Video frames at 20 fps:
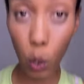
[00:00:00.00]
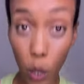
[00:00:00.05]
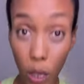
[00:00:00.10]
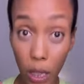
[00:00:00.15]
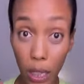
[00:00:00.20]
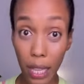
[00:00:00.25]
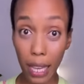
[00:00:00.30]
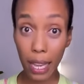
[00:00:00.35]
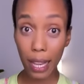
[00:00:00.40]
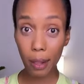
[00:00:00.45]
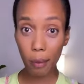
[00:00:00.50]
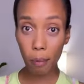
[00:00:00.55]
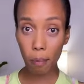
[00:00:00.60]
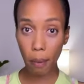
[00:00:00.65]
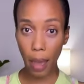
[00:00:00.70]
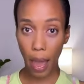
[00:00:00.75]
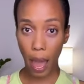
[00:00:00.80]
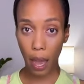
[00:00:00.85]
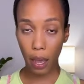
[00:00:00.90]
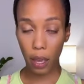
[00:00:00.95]
when you lean
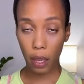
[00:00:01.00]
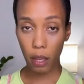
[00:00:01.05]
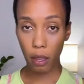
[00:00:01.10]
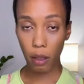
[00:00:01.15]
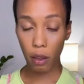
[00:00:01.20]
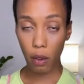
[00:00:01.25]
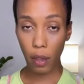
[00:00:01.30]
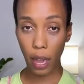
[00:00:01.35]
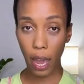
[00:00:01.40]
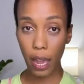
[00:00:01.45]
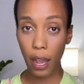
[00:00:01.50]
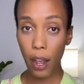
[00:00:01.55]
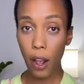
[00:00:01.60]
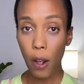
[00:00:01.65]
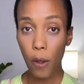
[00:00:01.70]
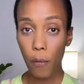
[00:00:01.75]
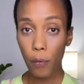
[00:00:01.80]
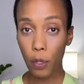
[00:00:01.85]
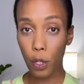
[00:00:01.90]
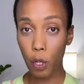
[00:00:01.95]
back, okay?
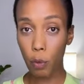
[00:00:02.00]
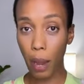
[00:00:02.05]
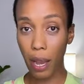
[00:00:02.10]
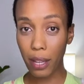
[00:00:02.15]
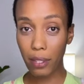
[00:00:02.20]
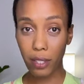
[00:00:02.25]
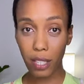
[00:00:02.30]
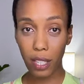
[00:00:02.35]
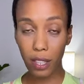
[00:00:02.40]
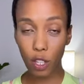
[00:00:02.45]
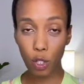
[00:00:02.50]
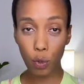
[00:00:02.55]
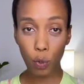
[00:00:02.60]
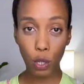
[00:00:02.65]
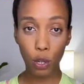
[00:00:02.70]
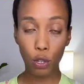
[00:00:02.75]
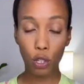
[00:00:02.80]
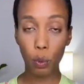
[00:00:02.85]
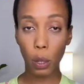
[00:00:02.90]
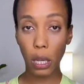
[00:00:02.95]
You might see this
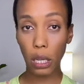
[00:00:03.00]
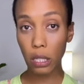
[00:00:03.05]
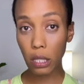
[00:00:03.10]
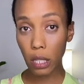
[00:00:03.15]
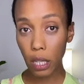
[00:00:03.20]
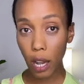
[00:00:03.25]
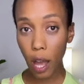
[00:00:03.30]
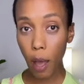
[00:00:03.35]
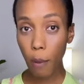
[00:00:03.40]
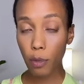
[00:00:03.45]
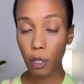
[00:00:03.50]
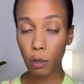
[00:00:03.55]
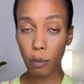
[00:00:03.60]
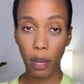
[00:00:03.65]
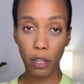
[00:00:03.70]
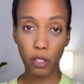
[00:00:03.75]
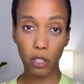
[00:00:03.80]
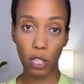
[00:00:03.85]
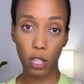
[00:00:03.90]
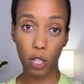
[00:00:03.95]
when you're doing sit-ups. You
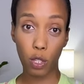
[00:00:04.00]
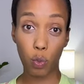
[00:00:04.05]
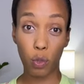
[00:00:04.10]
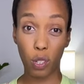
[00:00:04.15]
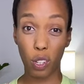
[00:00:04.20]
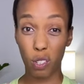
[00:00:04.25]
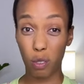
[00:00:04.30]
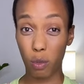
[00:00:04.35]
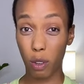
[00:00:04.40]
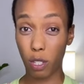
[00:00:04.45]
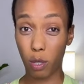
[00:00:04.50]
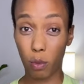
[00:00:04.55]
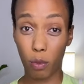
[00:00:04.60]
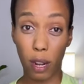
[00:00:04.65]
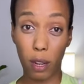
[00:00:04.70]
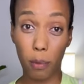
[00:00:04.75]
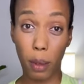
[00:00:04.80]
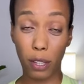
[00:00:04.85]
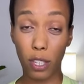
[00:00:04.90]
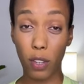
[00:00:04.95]
might see this when you're doing some
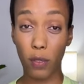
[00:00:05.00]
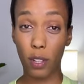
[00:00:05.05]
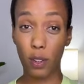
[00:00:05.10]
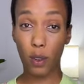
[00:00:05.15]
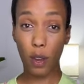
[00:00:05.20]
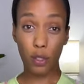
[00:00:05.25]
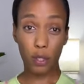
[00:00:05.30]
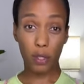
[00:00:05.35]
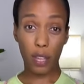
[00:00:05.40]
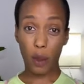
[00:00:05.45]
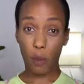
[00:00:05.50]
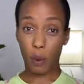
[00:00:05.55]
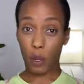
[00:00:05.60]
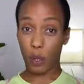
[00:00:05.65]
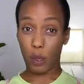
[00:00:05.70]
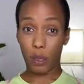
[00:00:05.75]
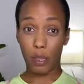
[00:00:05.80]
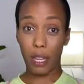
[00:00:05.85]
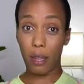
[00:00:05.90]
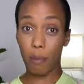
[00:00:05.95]
random activity throughout the day where
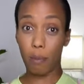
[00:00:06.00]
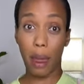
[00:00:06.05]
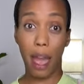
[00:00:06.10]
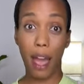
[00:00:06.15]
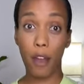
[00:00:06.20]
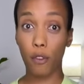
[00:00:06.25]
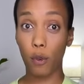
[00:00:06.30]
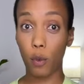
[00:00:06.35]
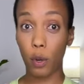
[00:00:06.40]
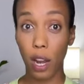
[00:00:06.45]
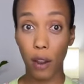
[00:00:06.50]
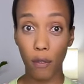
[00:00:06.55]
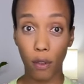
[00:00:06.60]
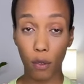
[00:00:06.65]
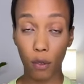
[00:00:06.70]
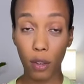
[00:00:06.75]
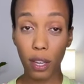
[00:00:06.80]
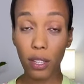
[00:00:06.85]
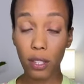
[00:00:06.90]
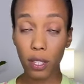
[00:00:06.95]
you lean back for
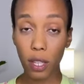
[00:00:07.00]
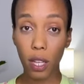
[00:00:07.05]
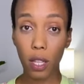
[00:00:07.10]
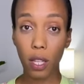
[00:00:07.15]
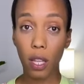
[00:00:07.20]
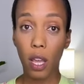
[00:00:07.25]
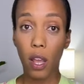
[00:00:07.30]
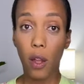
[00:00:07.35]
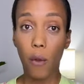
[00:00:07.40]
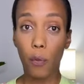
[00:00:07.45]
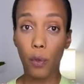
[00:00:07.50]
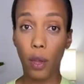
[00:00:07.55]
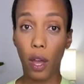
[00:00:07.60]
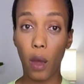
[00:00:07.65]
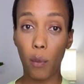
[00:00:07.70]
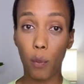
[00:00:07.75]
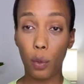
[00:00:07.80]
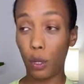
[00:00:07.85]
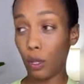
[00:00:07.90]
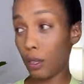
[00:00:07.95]
whatever reason.
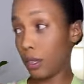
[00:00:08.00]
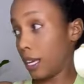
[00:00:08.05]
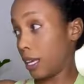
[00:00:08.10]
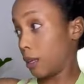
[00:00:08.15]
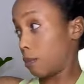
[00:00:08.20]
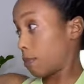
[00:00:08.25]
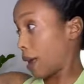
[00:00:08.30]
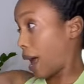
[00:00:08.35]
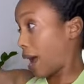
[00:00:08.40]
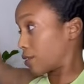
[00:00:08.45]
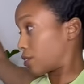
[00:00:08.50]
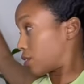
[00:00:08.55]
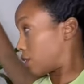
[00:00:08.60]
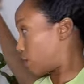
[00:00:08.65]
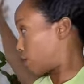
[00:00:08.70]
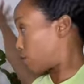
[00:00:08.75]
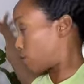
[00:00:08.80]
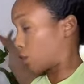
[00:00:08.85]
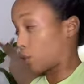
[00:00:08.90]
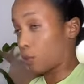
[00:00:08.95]
When you're leaning back
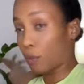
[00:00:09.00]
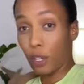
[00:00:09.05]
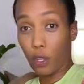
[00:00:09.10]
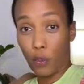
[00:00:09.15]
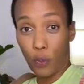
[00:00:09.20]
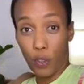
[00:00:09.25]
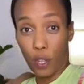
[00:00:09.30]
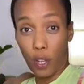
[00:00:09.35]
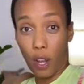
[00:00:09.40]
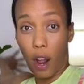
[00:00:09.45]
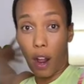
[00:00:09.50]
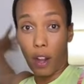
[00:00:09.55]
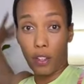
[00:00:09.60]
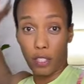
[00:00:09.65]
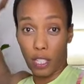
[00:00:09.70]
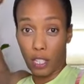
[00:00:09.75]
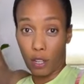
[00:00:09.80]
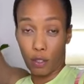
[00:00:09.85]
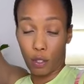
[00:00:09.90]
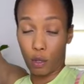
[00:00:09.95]
to reach for the car
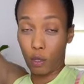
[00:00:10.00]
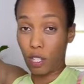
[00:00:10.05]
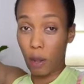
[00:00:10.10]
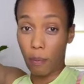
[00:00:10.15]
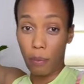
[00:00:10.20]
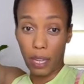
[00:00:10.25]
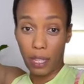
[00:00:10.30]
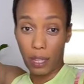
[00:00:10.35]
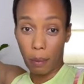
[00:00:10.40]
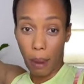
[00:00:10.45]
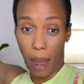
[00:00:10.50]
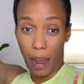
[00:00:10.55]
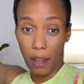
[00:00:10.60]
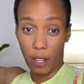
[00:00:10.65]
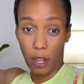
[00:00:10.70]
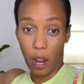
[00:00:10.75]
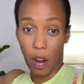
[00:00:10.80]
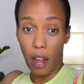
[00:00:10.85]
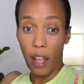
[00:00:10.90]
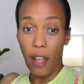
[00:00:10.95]
seat or do something in the back
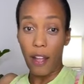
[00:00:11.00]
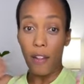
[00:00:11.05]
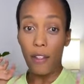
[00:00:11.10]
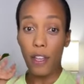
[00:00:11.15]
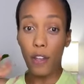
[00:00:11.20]
of the car.